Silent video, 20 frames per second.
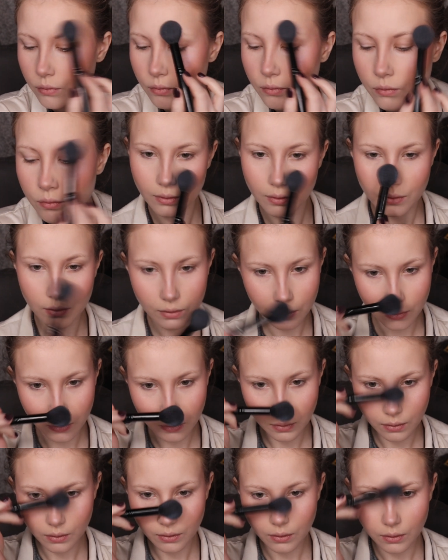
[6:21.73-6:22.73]
brush. This
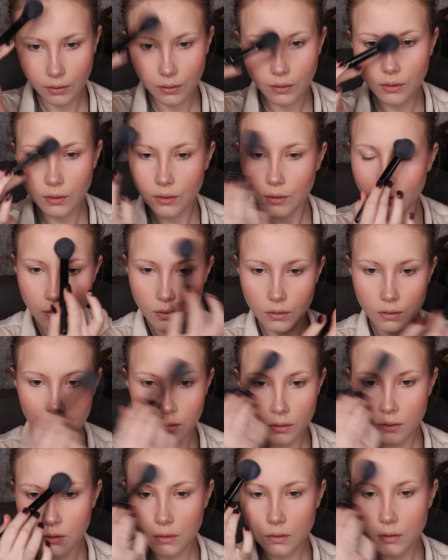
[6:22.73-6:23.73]
is
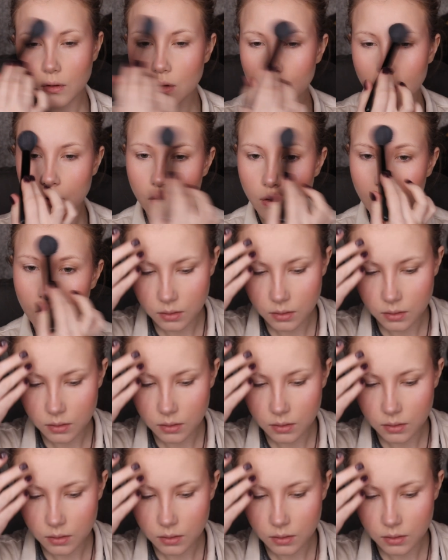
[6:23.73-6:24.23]
highlighter brush.